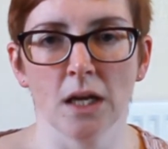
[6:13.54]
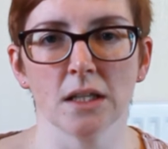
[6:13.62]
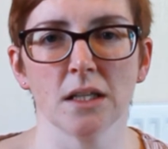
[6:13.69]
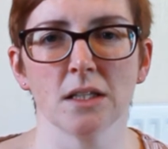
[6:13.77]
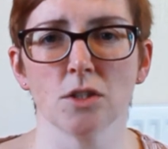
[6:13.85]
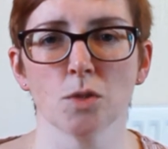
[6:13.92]

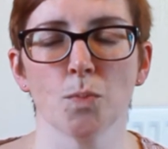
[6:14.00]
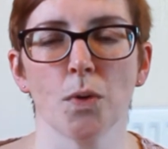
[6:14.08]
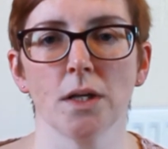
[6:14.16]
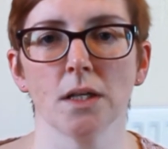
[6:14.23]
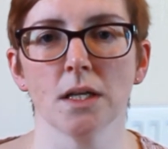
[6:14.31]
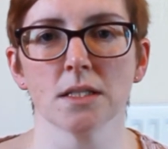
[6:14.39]
They're just
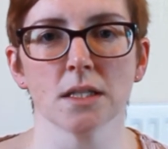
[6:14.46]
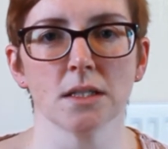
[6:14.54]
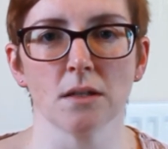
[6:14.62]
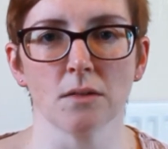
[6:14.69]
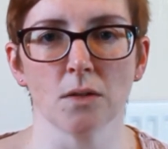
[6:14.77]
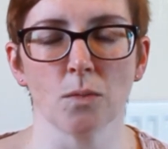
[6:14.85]
pointless. I
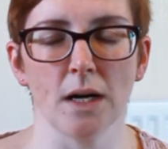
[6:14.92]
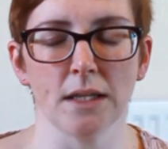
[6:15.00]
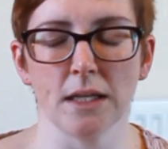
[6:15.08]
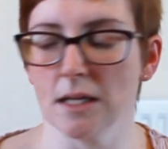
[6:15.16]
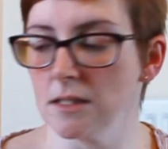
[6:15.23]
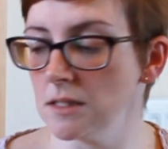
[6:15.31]
don't know why
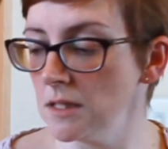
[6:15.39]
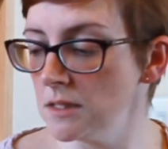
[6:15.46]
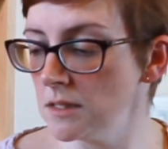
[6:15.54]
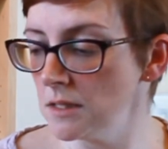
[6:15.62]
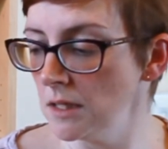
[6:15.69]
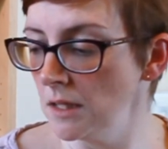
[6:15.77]
they
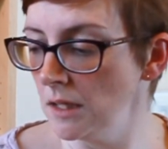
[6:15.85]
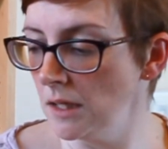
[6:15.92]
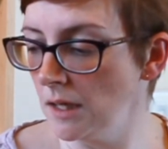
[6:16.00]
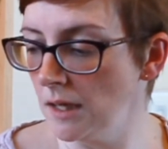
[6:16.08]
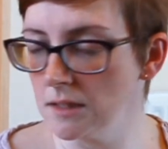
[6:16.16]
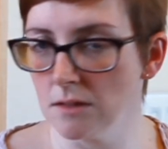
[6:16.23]
exist.
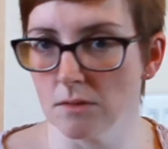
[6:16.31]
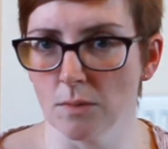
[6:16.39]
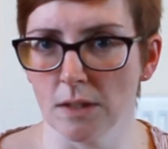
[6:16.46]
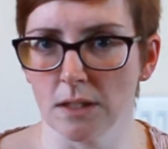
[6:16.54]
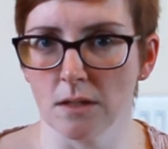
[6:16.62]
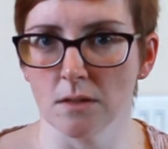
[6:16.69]
I don't know
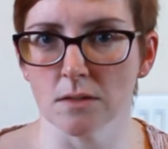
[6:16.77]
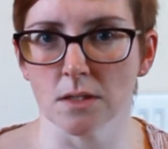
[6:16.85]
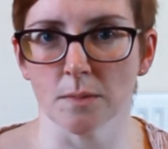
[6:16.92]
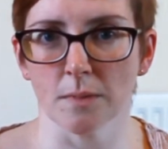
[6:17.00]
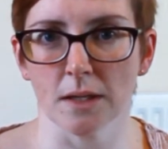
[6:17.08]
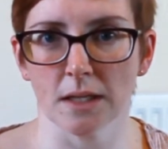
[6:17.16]
why they use
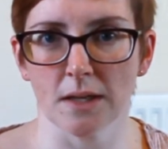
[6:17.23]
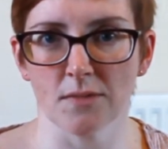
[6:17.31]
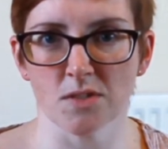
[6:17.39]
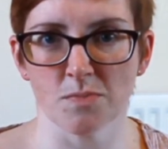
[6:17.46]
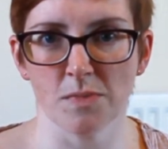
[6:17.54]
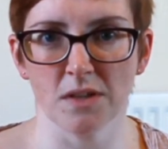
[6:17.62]
them. It
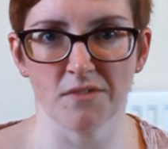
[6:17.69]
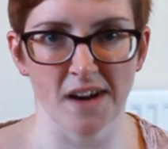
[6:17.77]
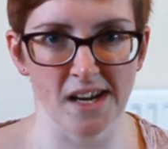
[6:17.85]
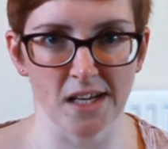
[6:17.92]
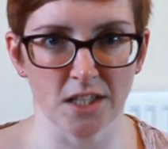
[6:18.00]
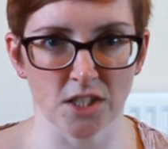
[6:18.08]
gives me
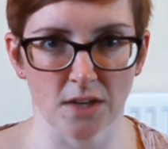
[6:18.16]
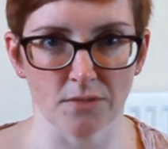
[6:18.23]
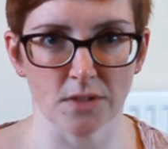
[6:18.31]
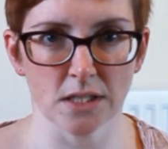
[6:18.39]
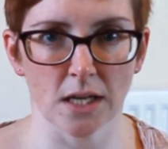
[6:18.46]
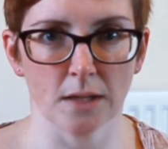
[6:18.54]
rage
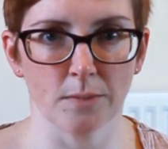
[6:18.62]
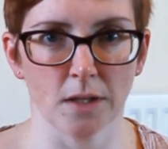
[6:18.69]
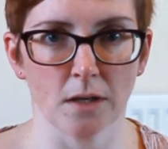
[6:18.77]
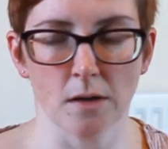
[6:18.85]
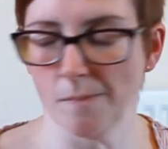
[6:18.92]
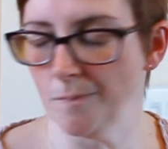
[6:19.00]
every time
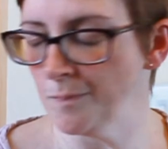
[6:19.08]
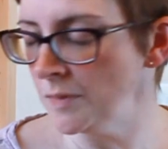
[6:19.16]
they come.